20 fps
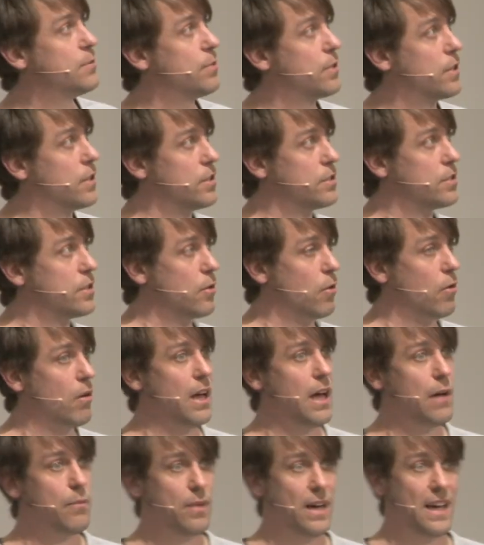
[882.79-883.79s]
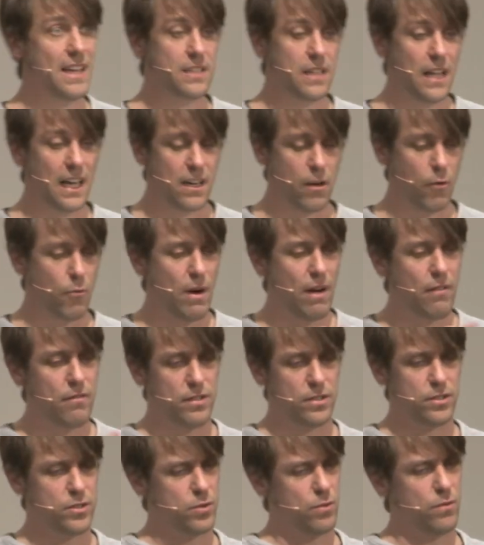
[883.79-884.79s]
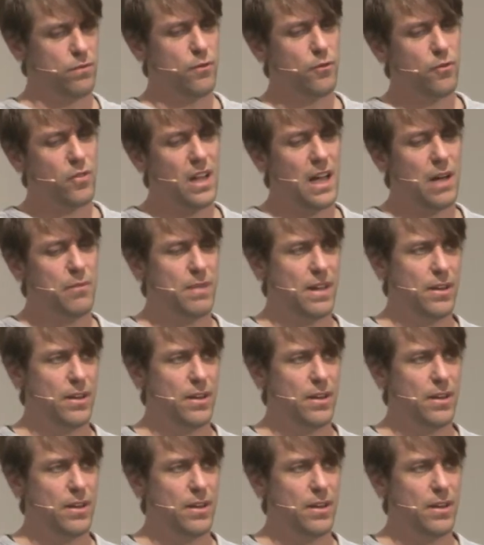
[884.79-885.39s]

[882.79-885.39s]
because non-lab has like a reference to FontLab,